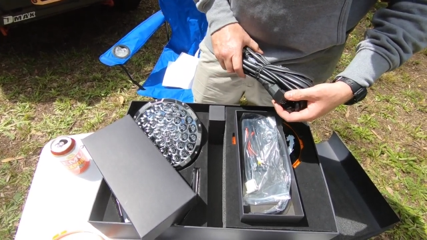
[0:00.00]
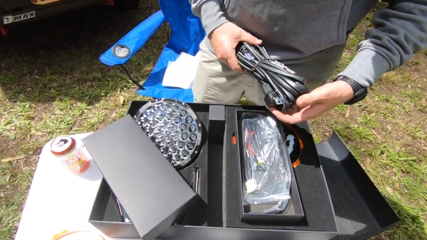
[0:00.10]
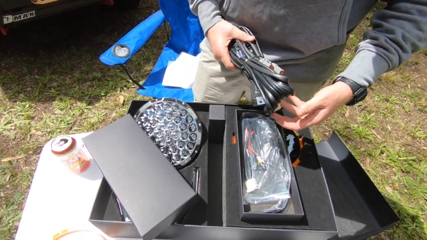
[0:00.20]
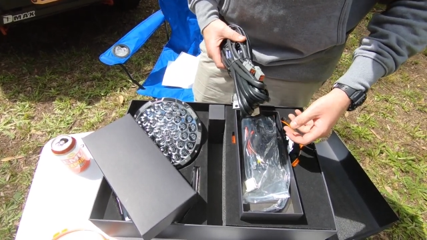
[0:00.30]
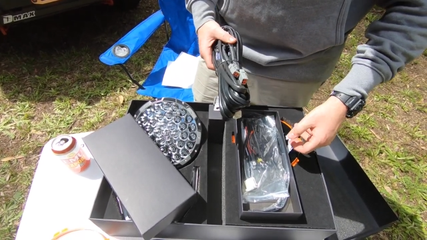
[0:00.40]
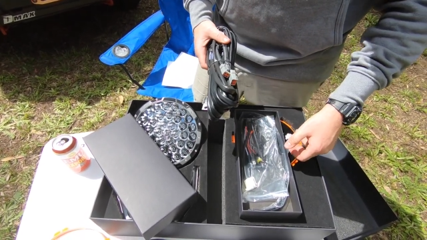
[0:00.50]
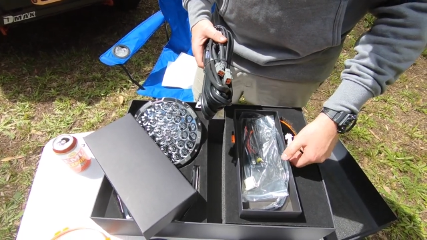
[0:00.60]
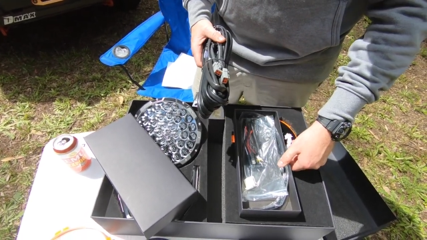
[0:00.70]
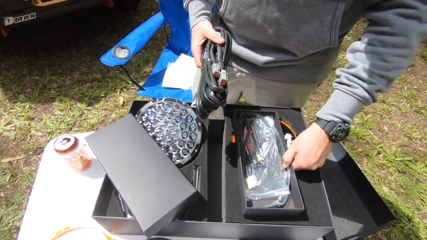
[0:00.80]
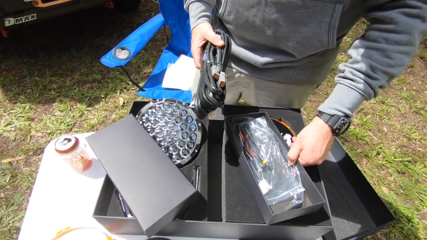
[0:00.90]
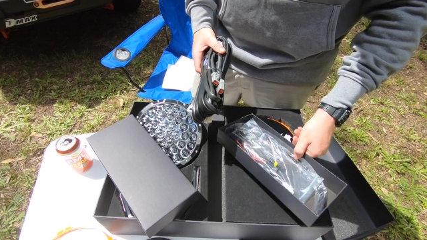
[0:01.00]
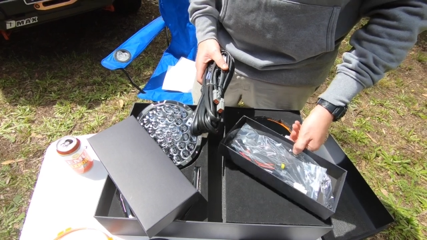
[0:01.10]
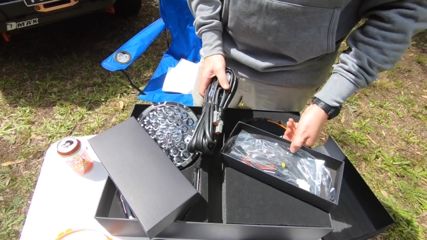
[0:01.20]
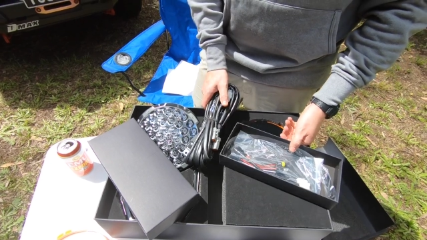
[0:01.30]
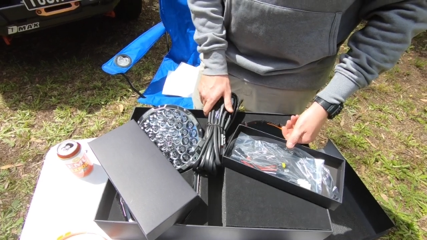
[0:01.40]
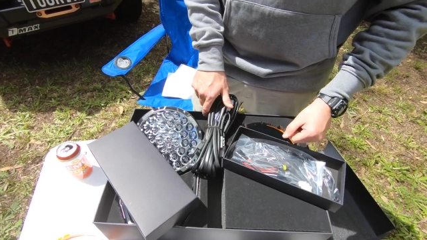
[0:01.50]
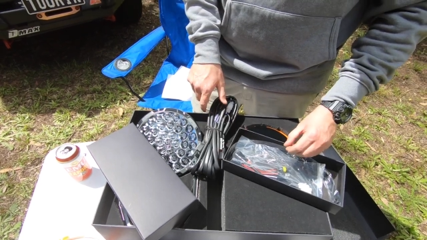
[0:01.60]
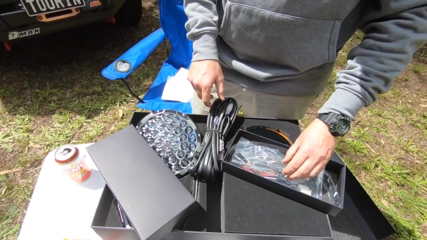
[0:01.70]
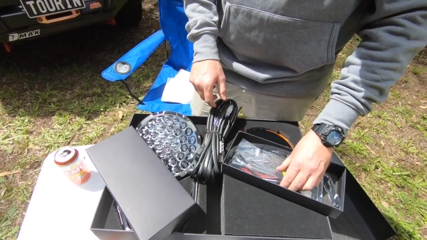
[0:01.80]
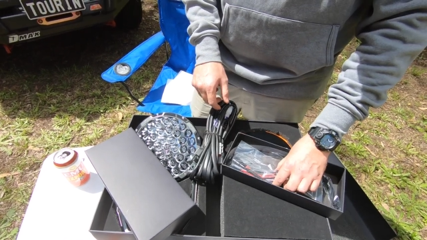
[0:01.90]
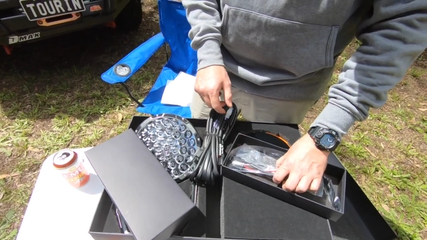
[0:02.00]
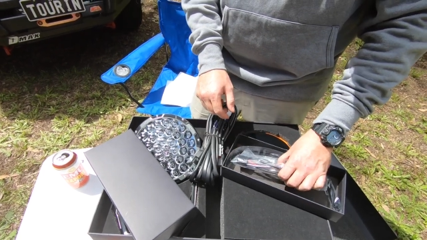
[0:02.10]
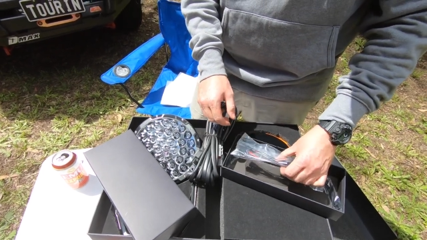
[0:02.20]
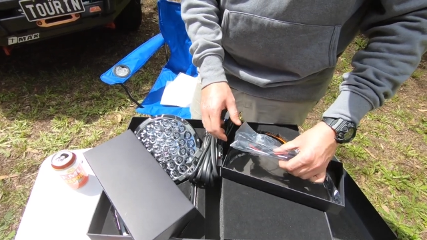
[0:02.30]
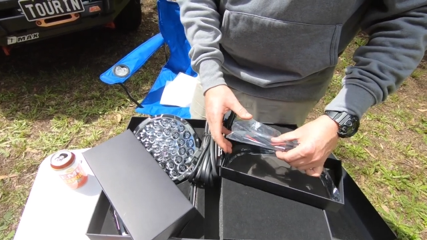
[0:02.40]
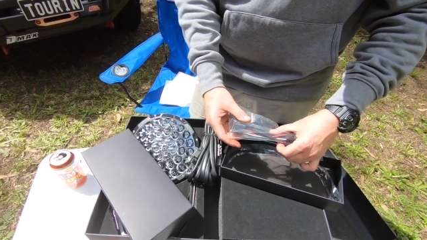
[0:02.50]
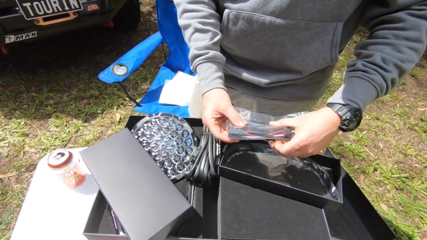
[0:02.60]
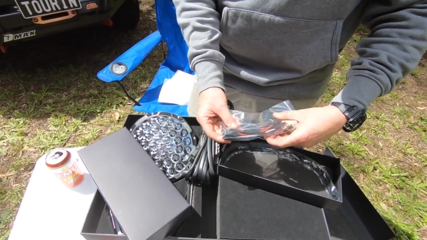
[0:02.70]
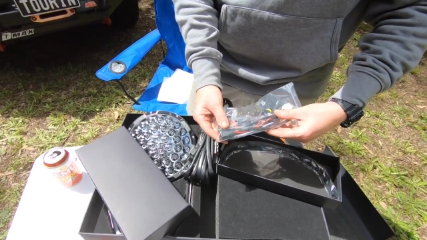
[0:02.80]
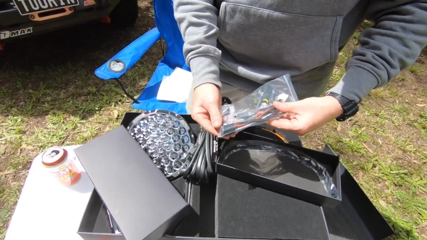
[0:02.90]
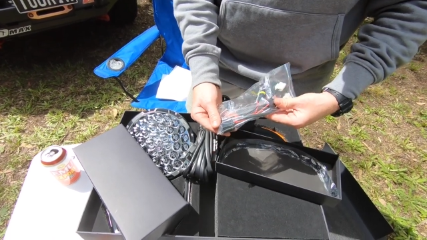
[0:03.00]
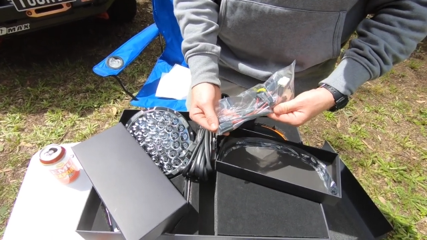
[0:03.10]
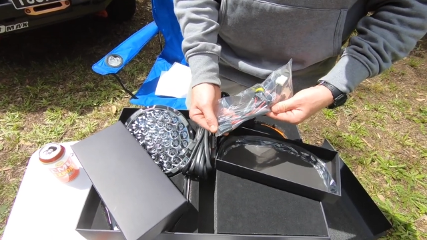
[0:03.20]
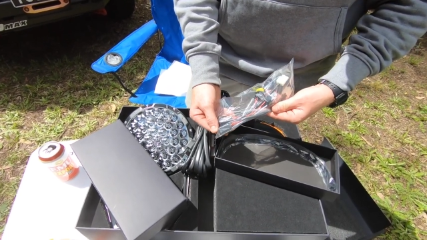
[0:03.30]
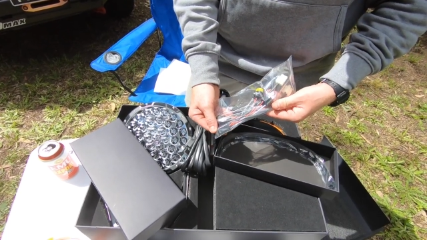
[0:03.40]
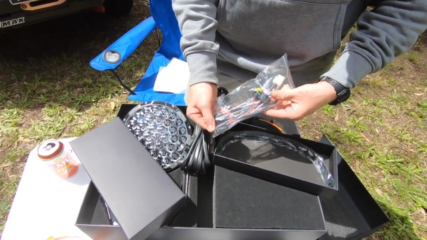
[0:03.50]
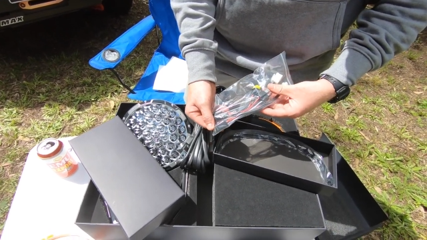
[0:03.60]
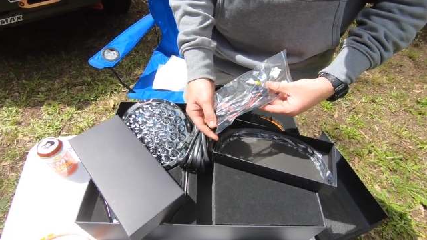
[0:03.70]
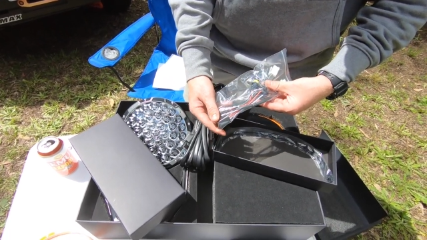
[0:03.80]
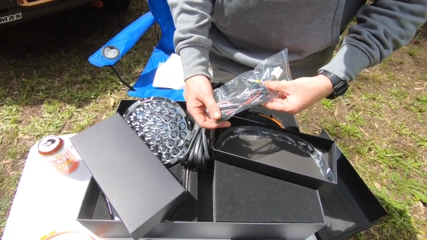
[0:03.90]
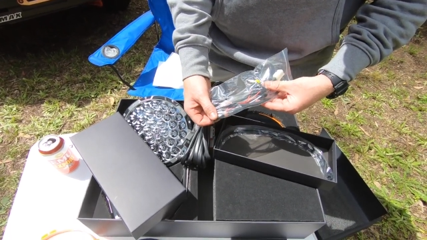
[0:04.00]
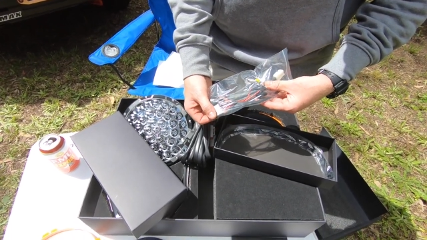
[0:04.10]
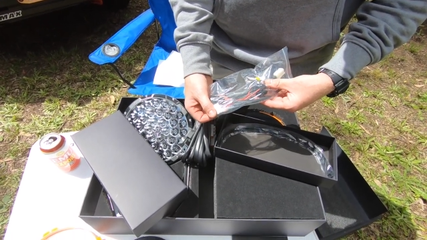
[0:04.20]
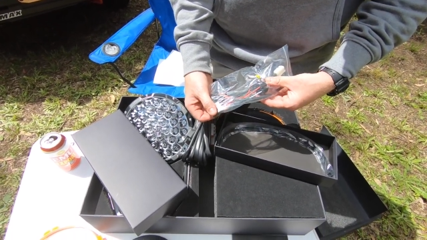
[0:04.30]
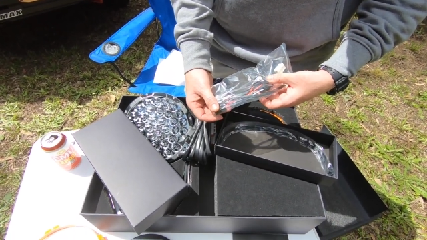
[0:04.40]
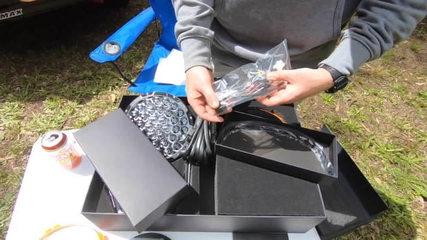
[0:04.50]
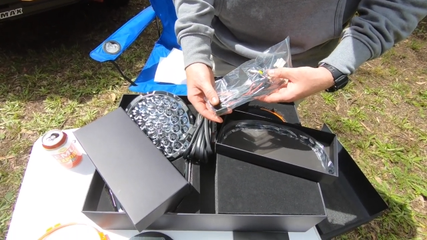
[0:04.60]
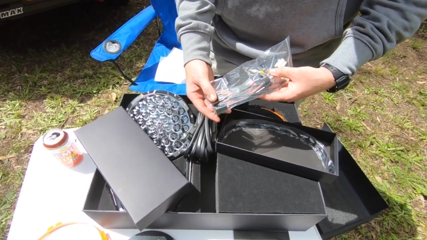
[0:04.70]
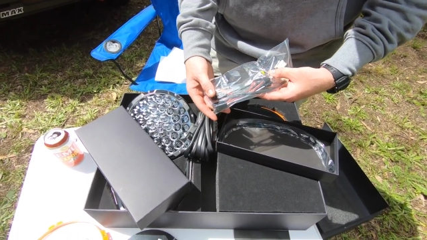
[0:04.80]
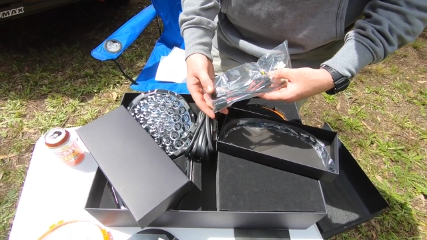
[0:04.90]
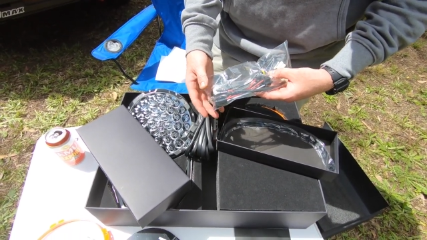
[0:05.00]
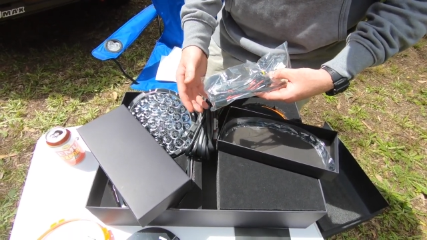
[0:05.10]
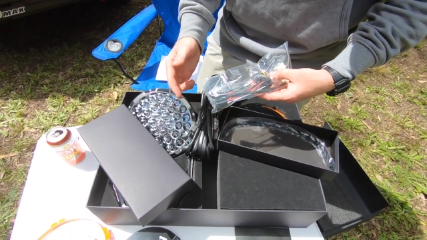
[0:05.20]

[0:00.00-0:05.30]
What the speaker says: No face is visible, so there are no lips to read.